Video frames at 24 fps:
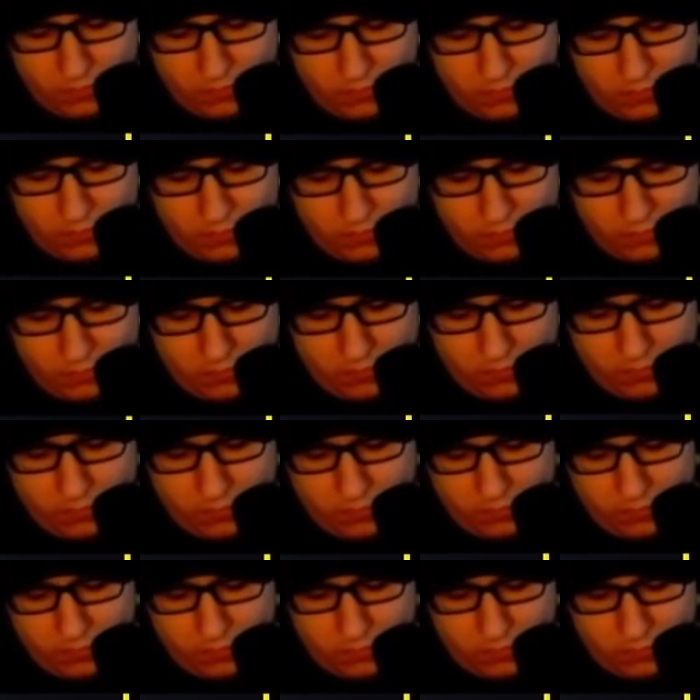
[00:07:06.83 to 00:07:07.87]

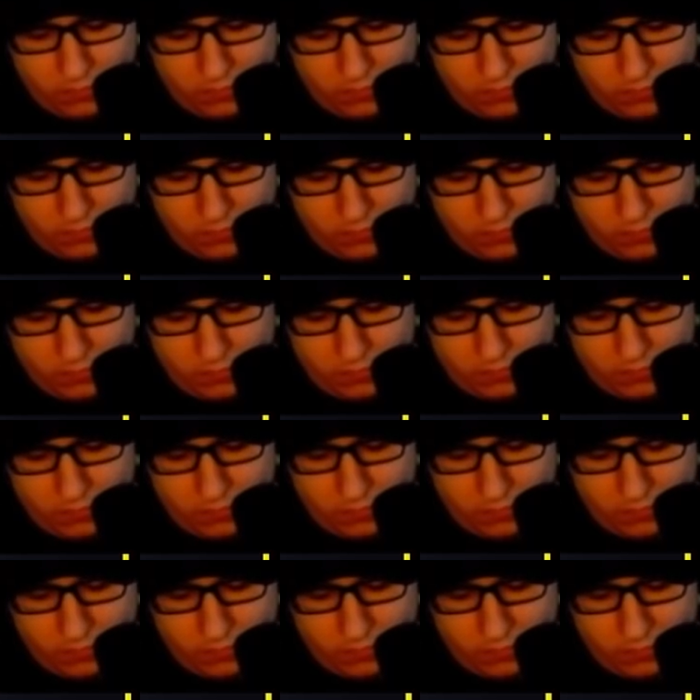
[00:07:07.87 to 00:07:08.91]

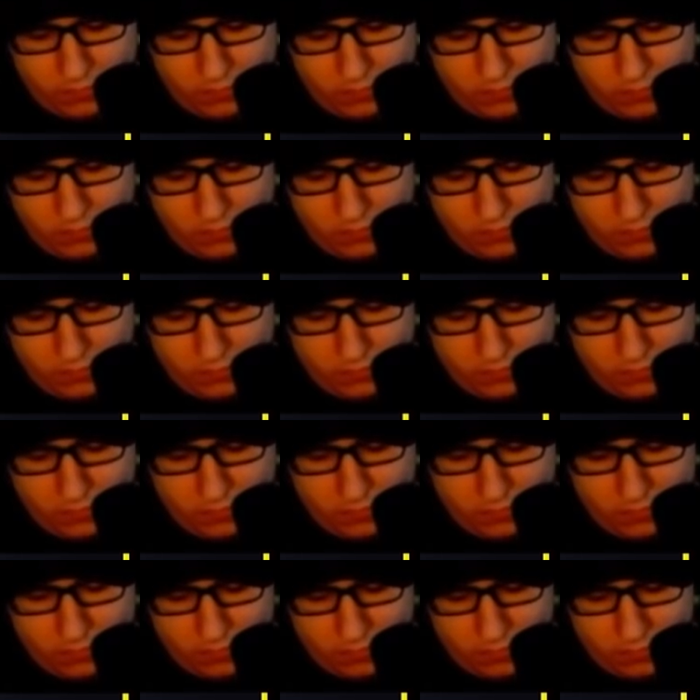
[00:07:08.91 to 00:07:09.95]

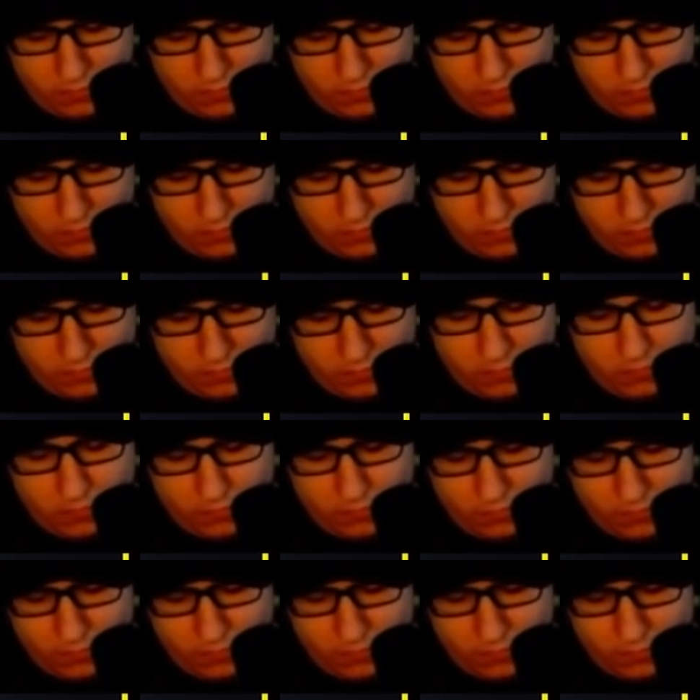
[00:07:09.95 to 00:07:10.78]
(not speaking)